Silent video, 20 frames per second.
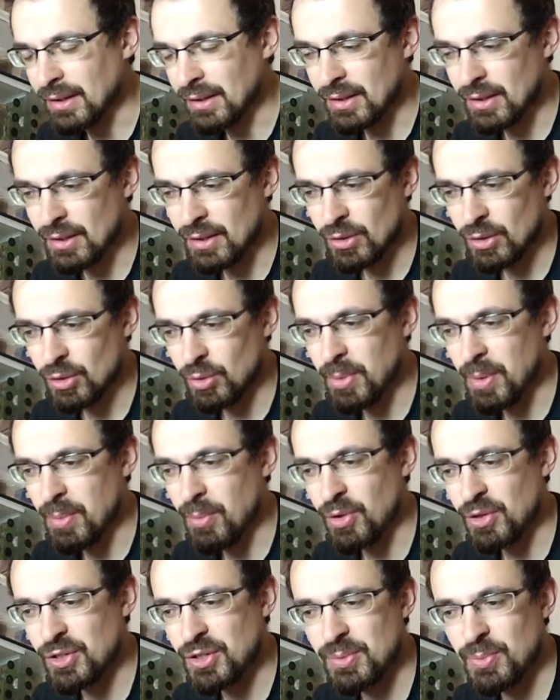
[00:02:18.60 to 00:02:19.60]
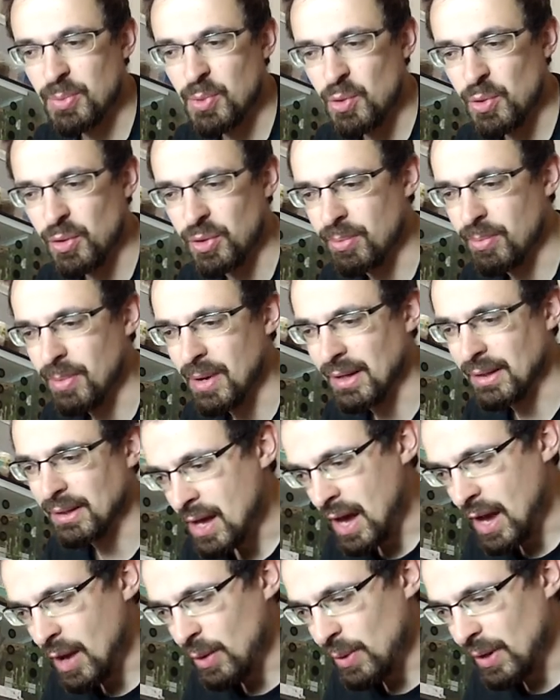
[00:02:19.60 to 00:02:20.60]
it to be more smooth, but
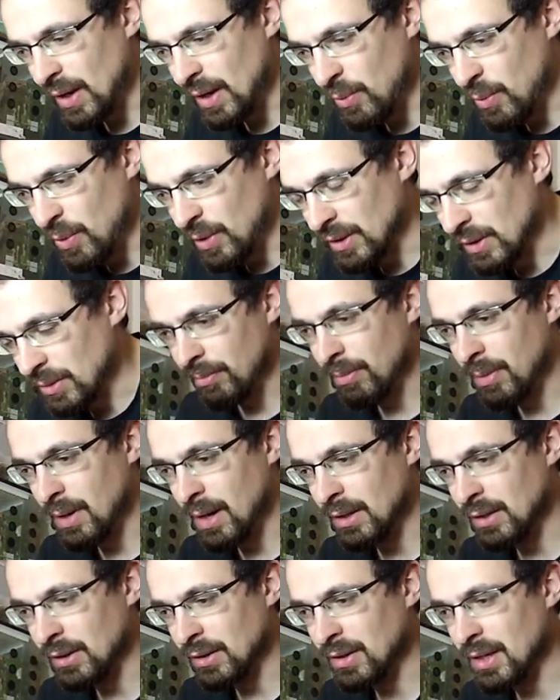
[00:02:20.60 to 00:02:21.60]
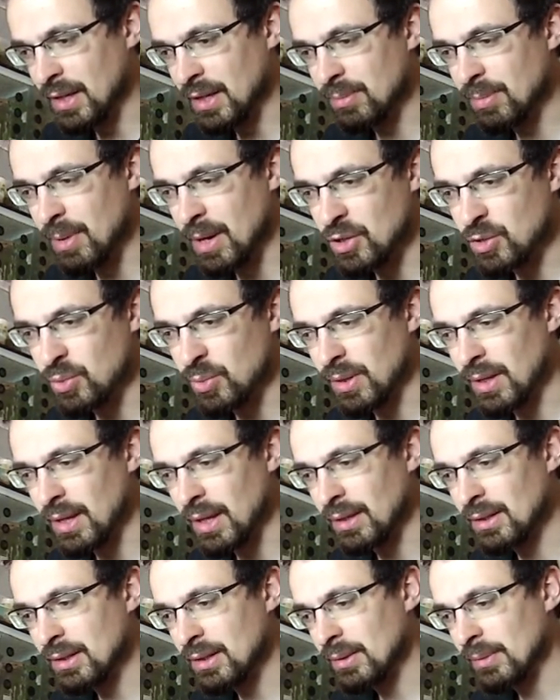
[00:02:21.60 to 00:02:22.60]
I really won't bother that much with
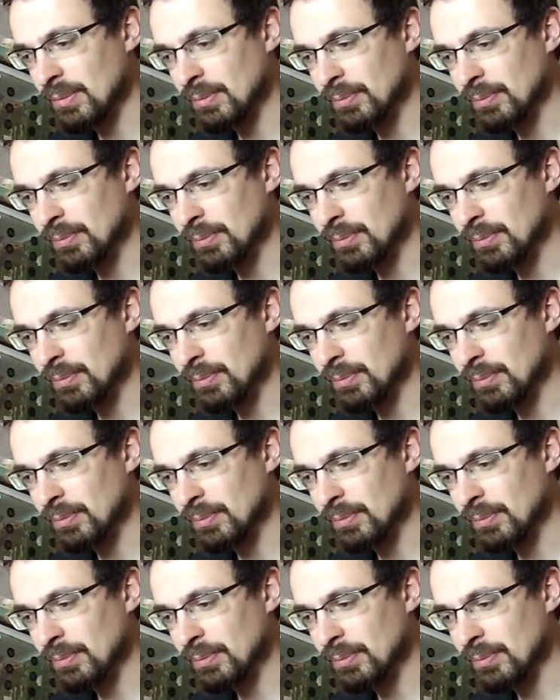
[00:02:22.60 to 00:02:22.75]
that.